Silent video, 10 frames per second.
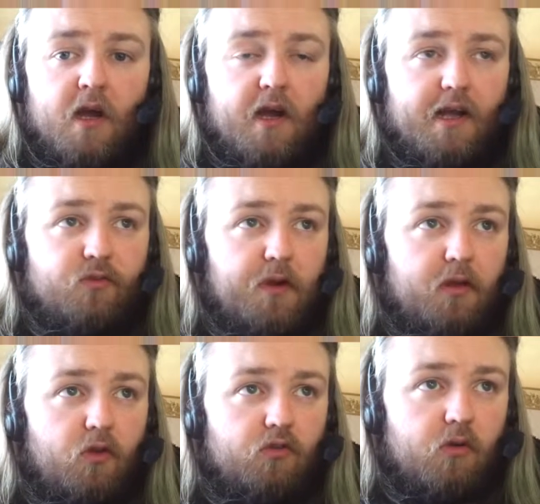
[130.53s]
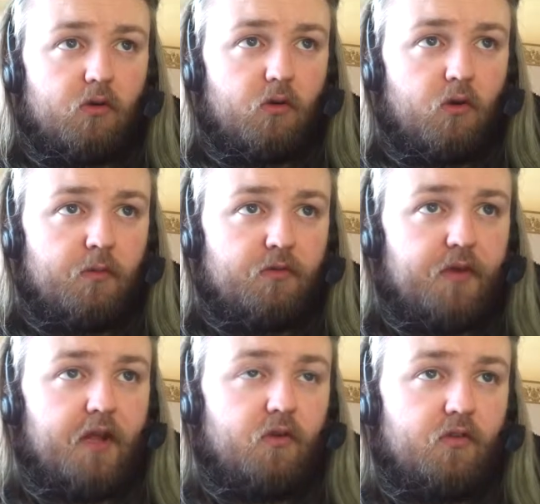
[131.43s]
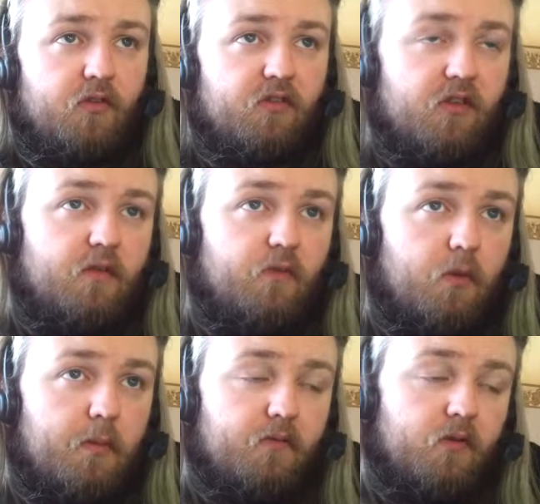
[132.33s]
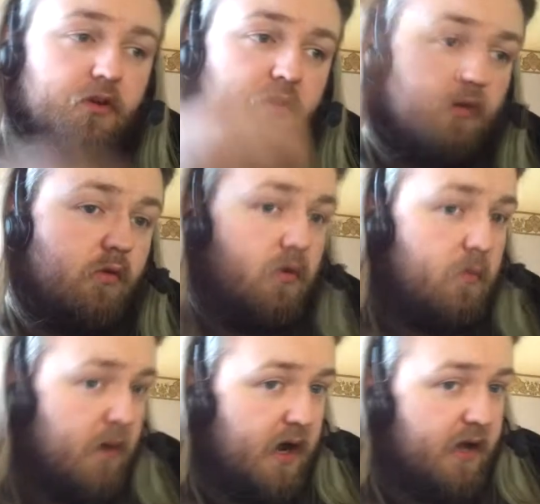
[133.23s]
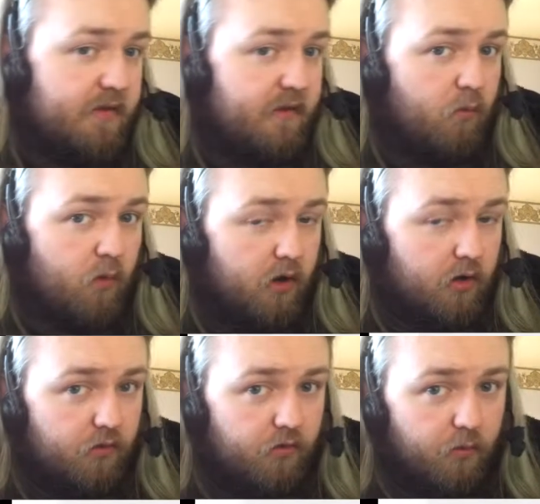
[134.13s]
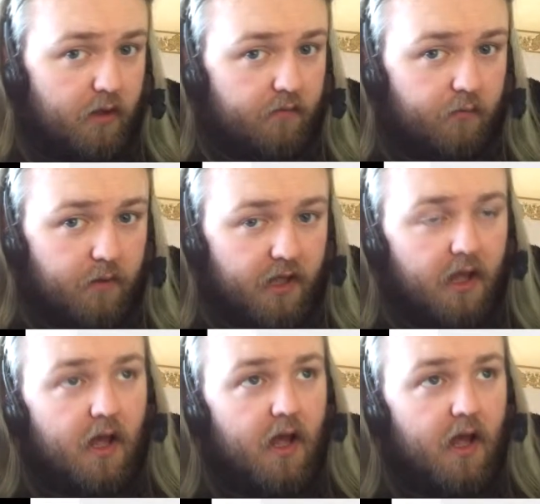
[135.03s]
I tried using Chrome and tried using the 64-bit version of Chrome, and it didn't work out too well for me.